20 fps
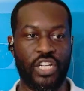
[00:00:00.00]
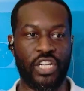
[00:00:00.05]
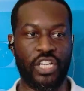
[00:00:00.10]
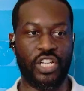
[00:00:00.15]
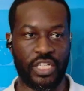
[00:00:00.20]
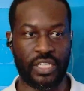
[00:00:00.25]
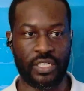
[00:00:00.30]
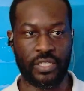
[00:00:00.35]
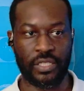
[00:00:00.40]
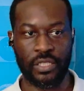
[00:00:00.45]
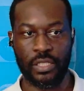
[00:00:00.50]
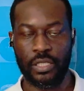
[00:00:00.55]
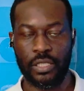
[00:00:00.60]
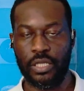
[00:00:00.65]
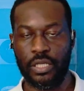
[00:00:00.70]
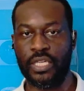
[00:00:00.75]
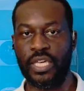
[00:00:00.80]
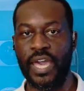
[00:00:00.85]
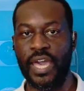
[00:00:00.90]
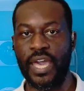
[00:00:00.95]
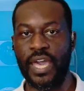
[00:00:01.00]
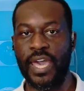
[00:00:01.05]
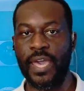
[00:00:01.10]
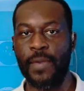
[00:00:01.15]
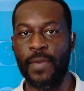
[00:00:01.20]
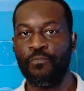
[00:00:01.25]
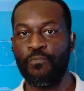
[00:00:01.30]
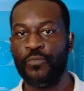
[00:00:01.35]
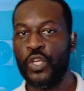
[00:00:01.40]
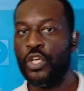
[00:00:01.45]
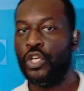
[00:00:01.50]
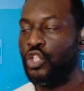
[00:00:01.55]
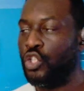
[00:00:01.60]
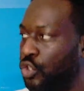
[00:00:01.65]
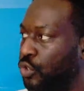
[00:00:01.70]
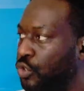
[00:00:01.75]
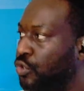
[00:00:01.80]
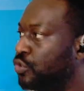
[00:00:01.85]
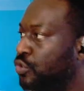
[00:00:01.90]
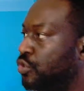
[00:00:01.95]
Okay, use
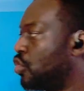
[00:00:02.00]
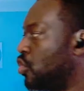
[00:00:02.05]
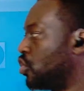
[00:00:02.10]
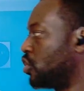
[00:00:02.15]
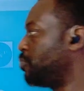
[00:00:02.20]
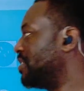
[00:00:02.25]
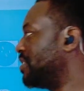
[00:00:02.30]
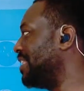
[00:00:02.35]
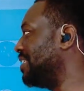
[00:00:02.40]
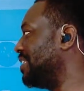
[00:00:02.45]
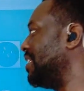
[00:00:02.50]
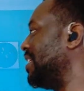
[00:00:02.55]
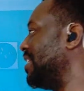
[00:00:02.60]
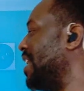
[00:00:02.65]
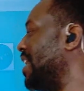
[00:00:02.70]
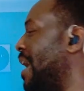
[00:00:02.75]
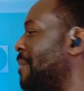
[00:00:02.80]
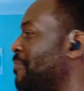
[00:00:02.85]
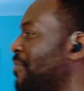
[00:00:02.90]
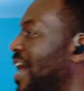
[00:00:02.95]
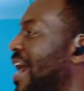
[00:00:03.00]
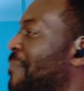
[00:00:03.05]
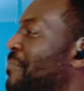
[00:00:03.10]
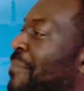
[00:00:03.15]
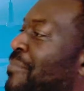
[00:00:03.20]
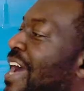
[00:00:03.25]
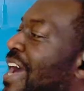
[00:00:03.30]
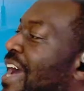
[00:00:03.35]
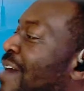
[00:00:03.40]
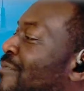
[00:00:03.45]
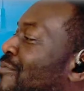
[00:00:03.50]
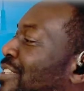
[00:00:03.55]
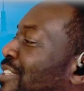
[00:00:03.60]
hospitality. I mean, I wasn't planning to do